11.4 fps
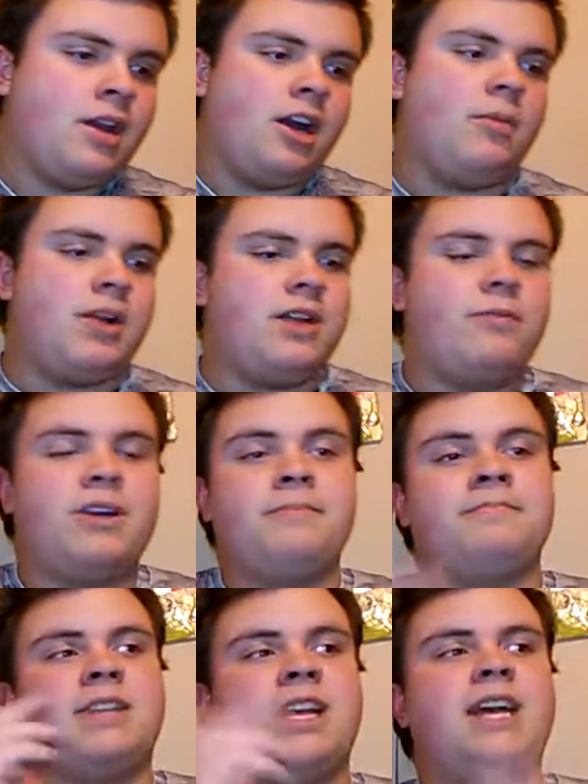But anyway,
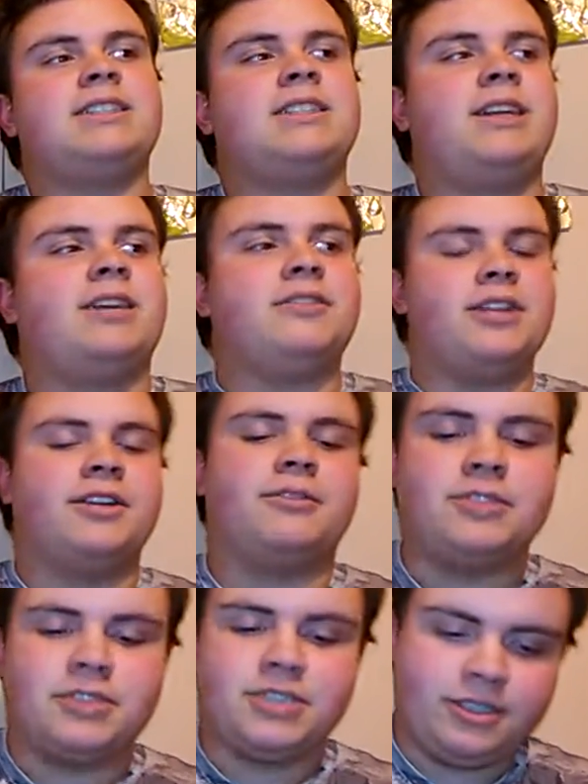cast it out there,
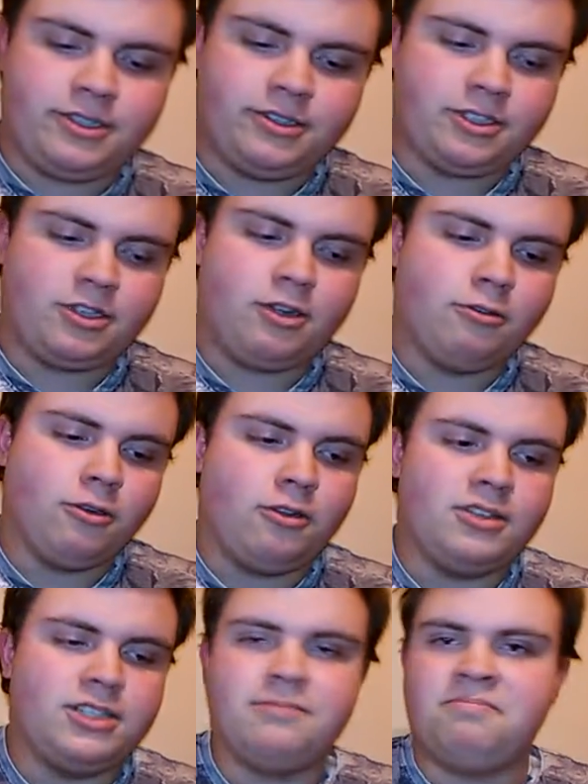was sitting there slow
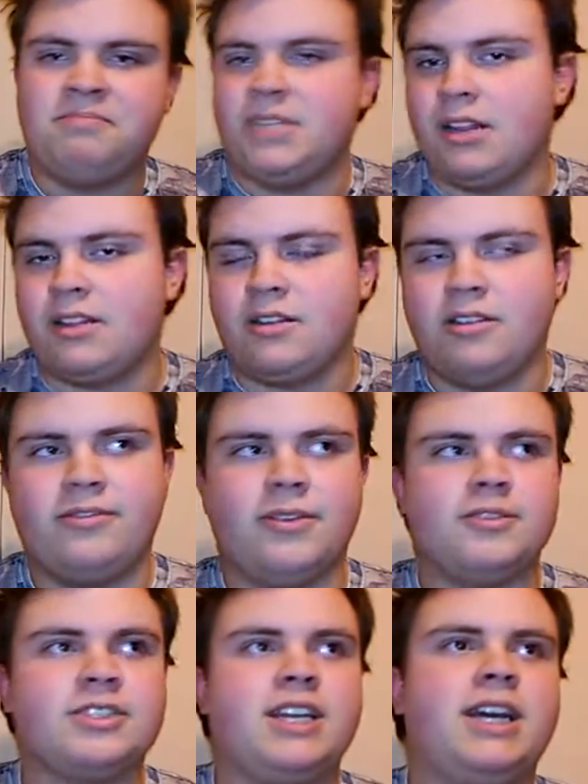rolling it, nothing on the
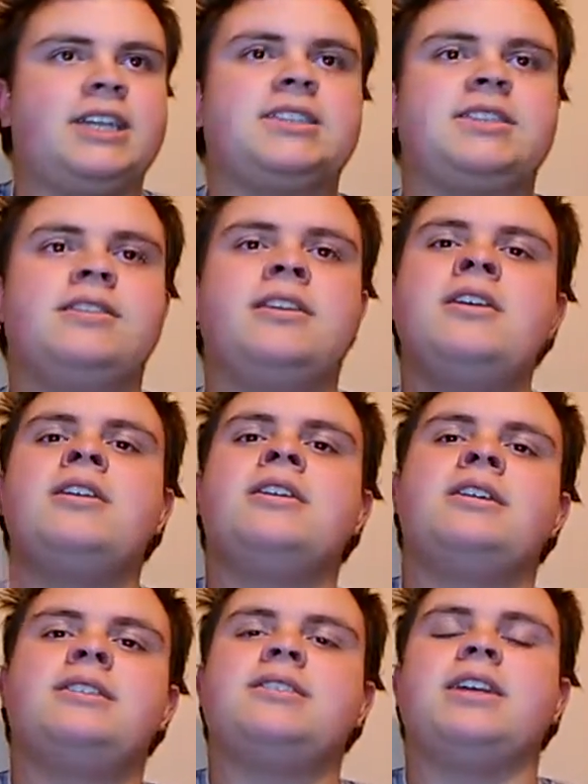first cast.
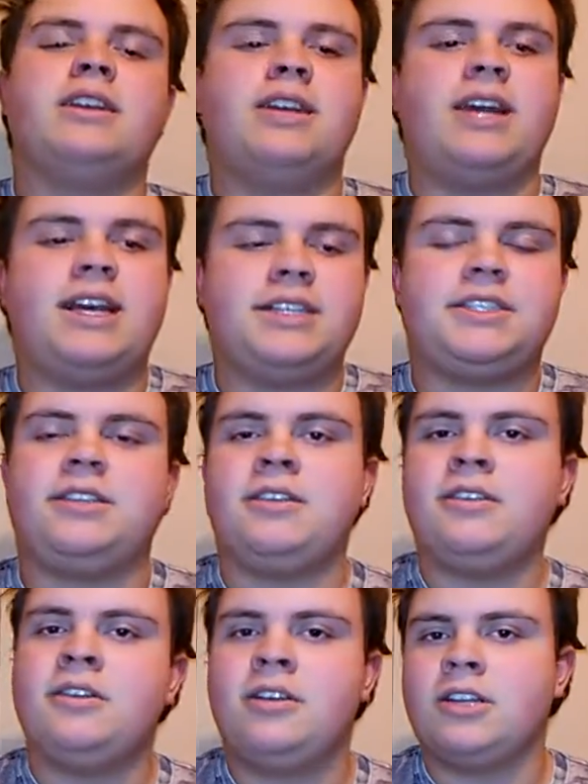Second cast,
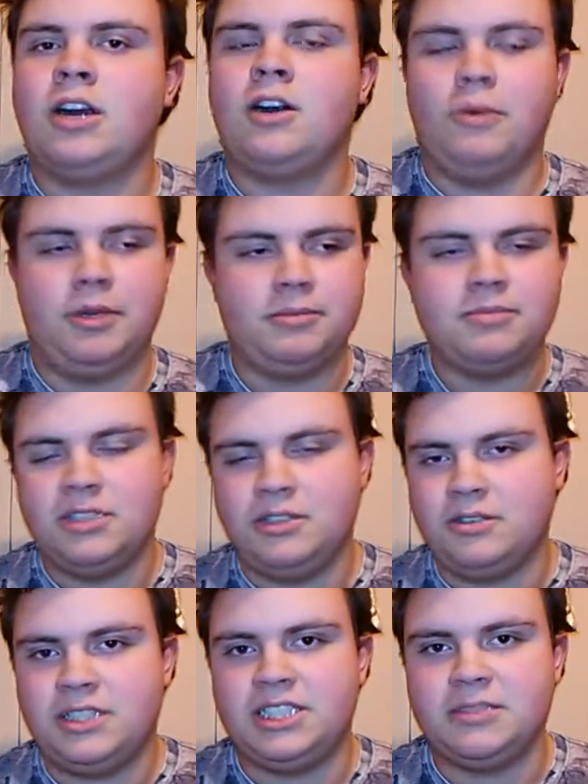caught one,
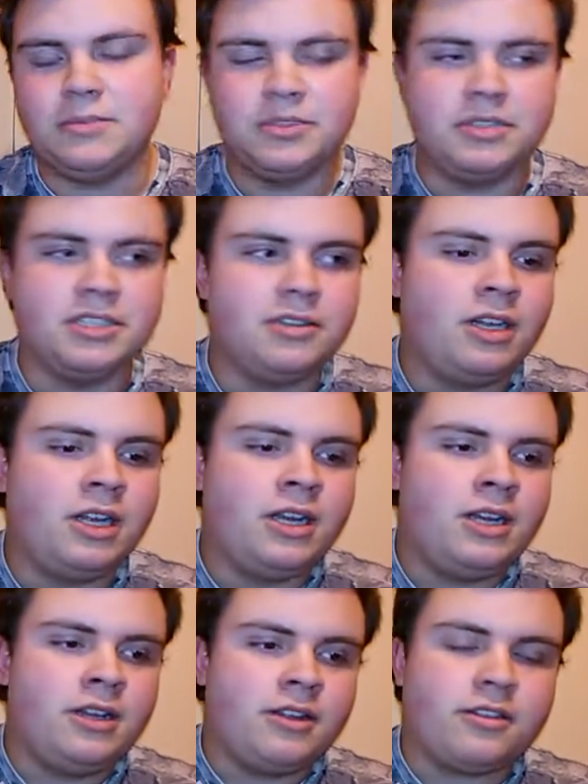little decent bluegill.
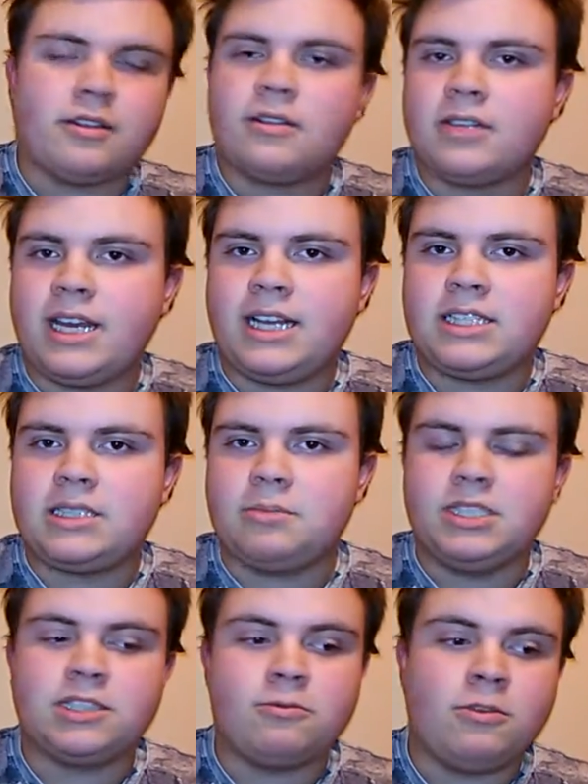Third cast,
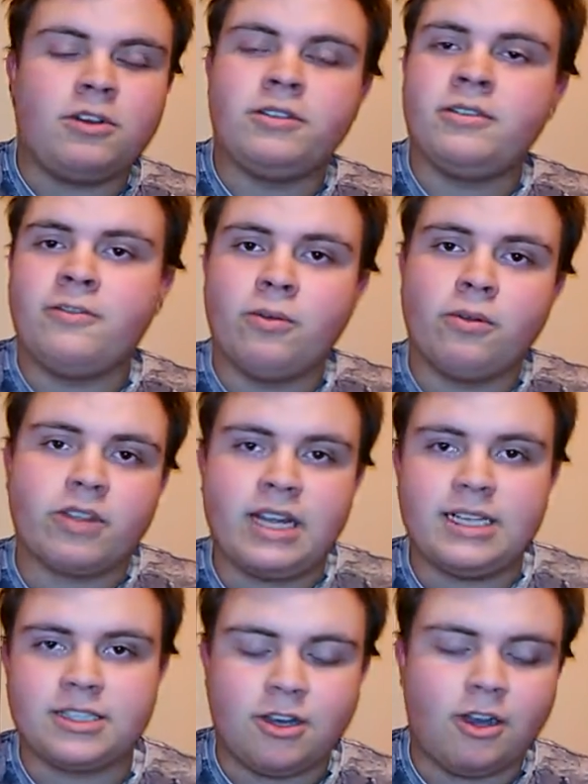missed one. Fourth
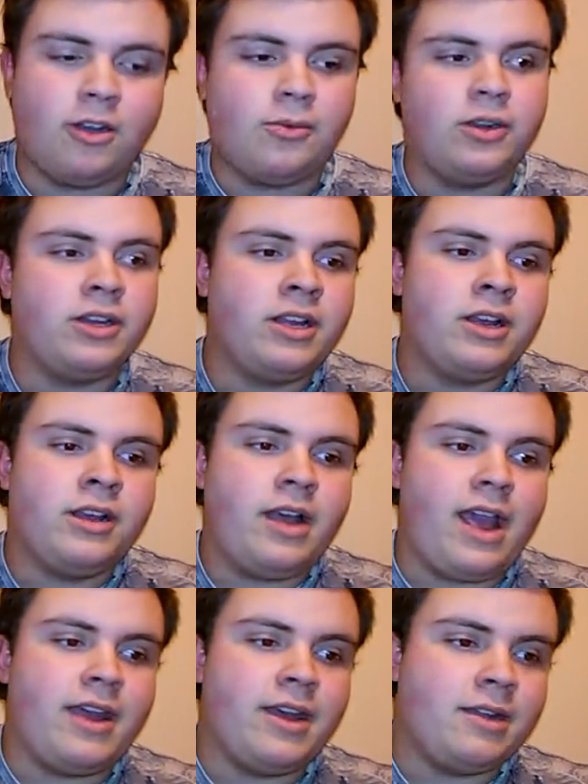cast, caught one.
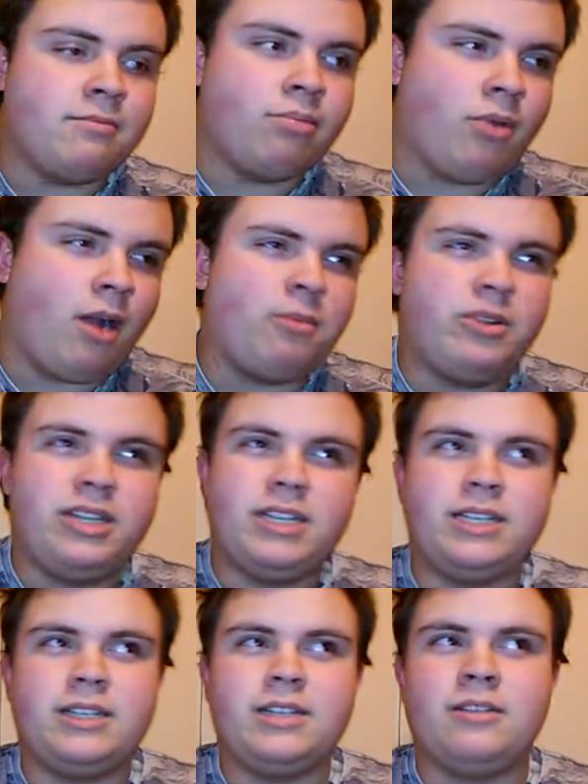And probably
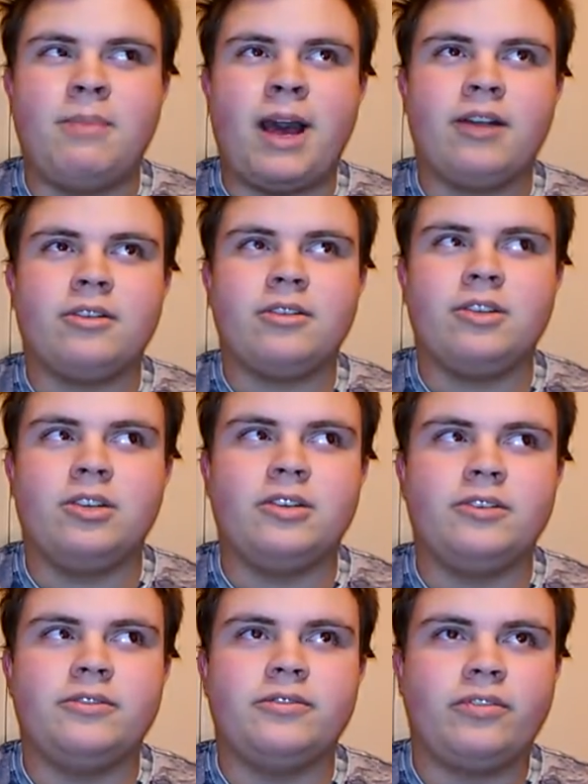in a matter
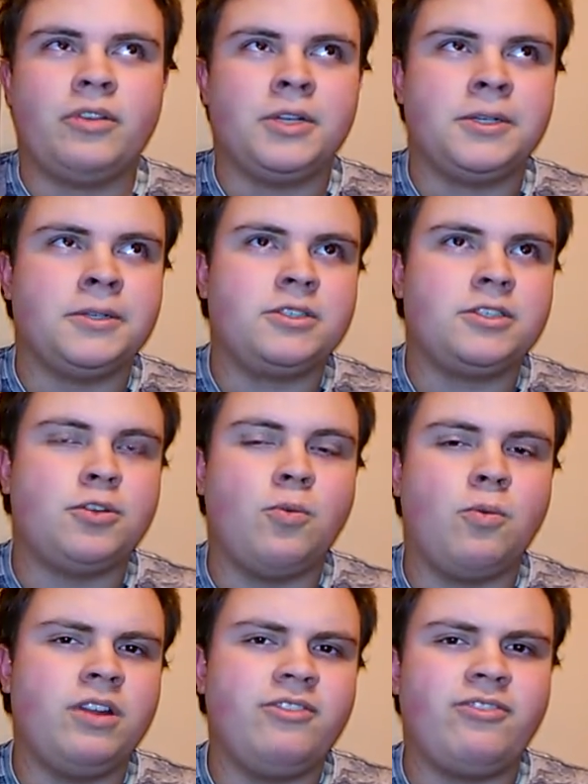of
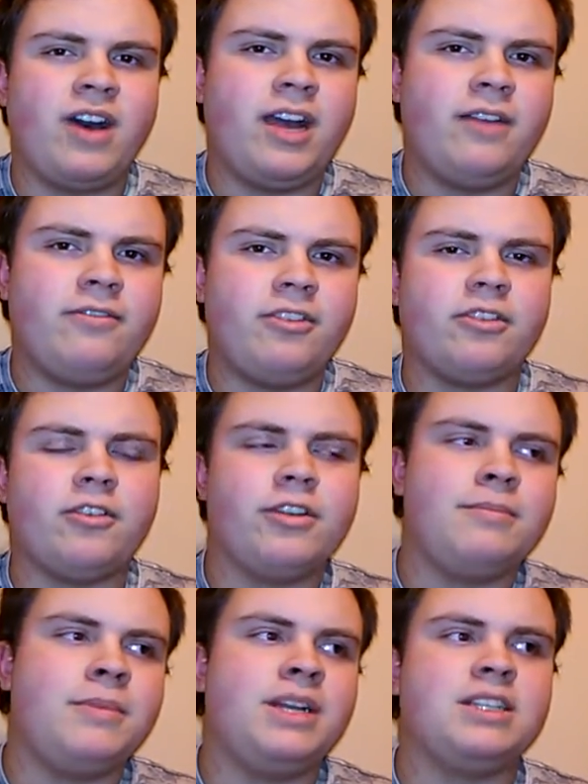25 to
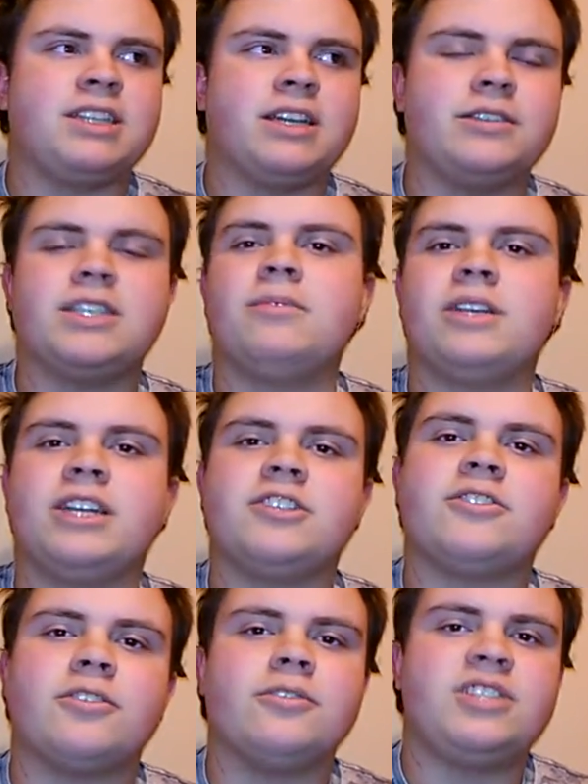30 minutes, I was able to
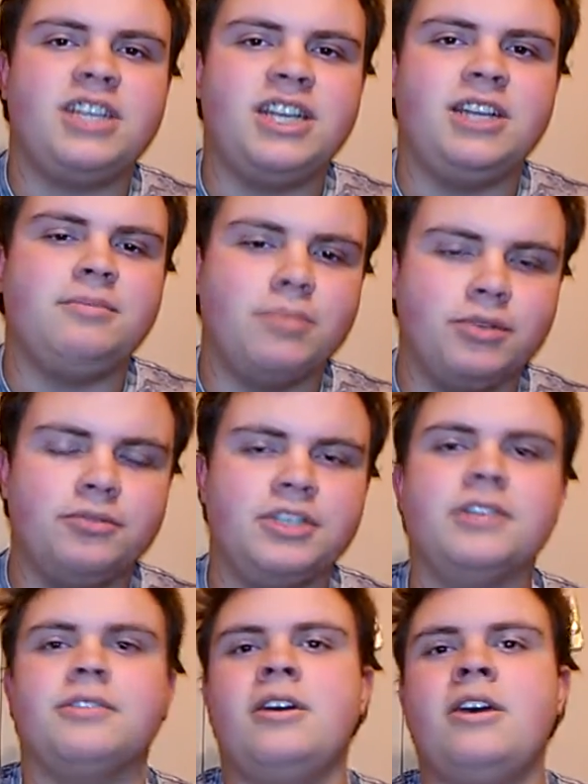catch 13
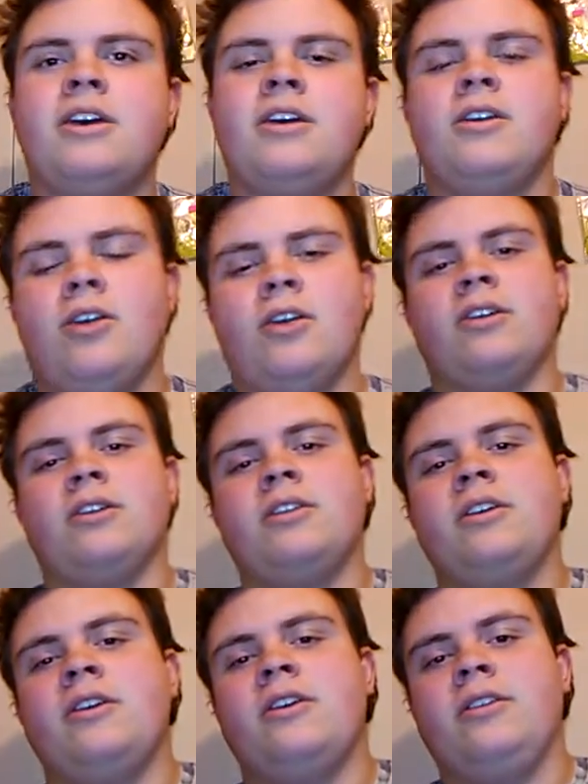bluegill on
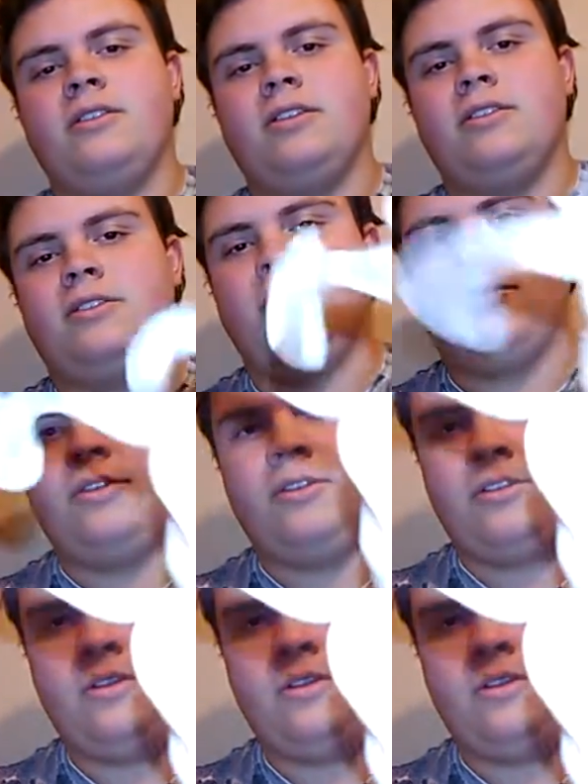the little